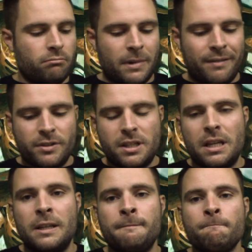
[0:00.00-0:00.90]
haven't
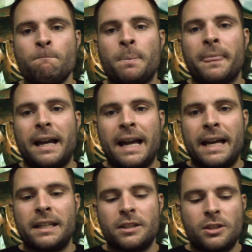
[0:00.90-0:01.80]
seen,
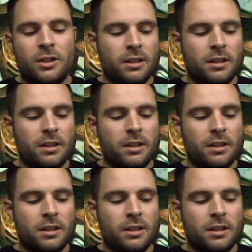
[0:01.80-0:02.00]
and